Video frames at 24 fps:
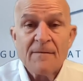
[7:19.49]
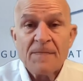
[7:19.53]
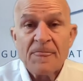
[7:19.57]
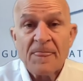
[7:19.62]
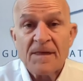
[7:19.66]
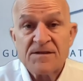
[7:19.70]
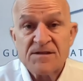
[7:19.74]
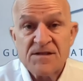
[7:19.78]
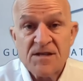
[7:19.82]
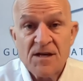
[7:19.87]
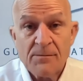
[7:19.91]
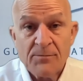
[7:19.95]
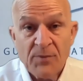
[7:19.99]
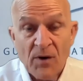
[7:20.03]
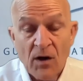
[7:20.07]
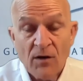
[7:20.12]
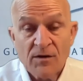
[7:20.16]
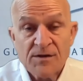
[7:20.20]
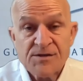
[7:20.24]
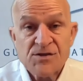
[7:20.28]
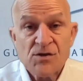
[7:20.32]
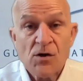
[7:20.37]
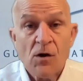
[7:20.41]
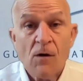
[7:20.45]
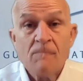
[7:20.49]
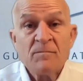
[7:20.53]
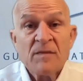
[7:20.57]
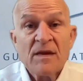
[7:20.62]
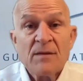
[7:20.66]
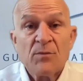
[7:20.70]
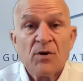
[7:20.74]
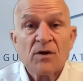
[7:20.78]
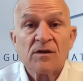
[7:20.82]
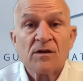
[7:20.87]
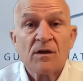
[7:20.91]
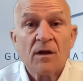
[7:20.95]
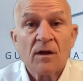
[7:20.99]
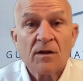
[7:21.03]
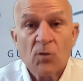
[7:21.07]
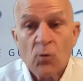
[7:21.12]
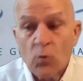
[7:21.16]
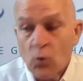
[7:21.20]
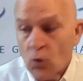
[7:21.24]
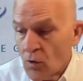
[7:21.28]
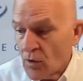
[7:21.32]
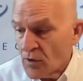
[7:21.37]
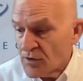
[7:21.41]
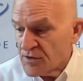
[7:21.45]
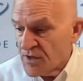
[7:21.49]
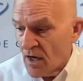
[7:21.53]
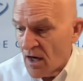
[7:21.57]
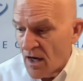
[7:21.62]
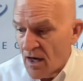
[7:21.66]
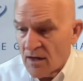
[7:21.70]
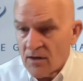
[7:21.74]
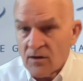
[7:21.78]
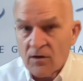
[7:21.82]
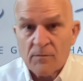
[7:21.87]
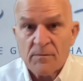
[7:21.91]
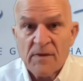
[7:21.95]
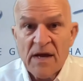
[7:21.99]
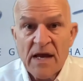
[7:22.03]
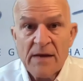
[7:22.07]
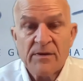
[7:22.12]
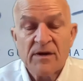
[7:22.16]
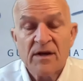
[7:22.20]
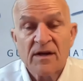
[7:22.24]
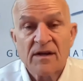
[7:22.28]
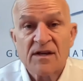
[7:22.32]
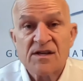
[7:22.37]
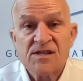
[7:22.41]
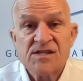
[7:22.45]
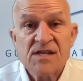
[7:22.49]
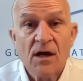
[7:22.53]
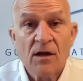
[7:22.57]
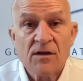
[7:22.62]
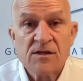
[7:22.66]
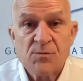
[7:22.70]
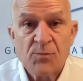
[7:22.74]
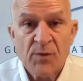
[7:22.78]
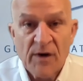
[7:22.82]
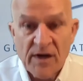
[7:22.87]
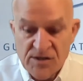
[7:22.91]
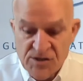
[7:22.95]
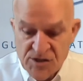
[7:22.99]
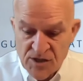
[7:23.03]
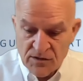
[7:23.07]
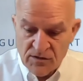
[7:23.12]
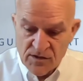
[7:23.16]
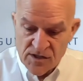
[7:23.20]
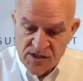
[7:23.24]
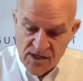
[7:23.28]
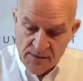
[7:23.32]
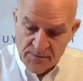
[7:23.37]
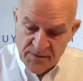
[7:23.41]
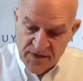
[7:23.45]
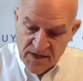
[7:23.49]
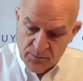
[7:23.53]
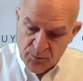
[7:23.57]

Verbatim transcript: The tip also, put it on a Word doc or maybe an Excel spreadsheet or something,